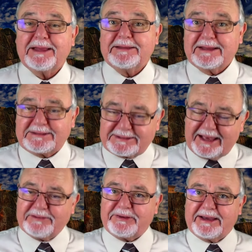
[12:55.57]

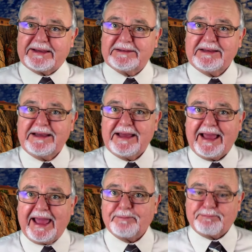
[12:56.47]
Deceiving
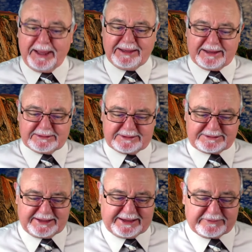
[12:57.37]
and being
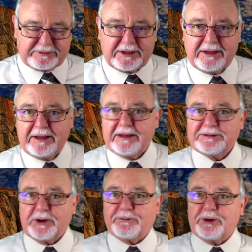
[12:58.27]
deceived.
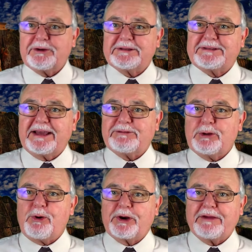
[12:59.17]
So if you're deceived,
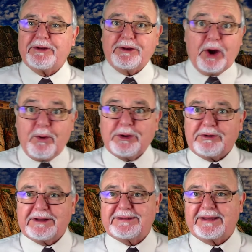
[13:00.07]
you won't even know
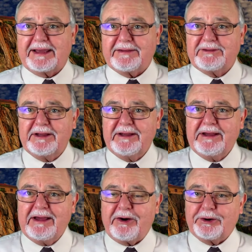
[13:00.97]
you're deceived,
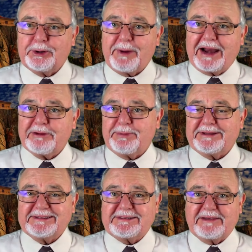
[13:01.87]
or you might even be
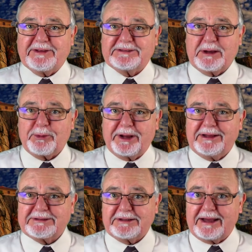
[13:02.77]
deceiving someone
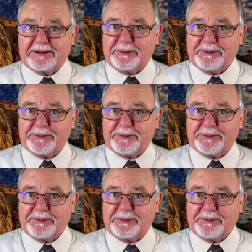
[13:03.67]
else and not